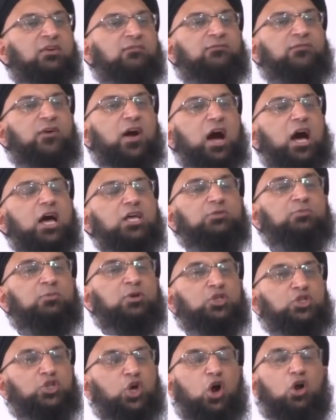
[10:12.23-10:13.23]
the
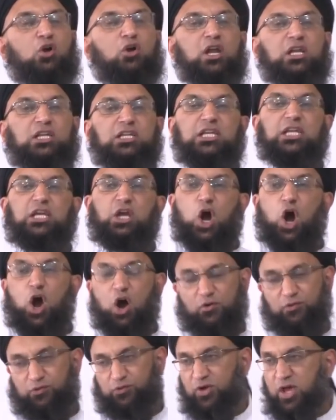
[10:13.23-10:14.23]
vast majority
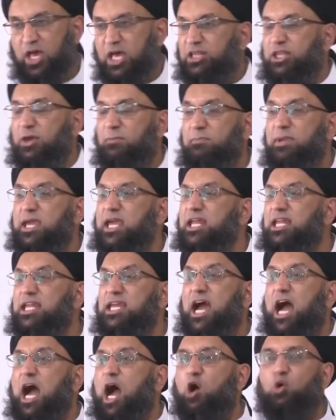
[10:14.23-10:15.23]
of the
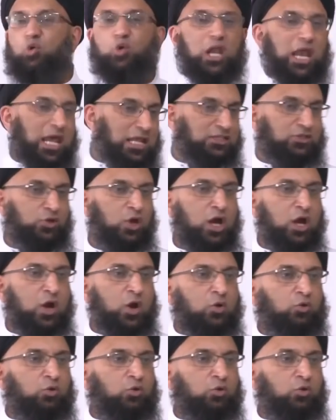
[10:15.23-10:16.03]
media outlets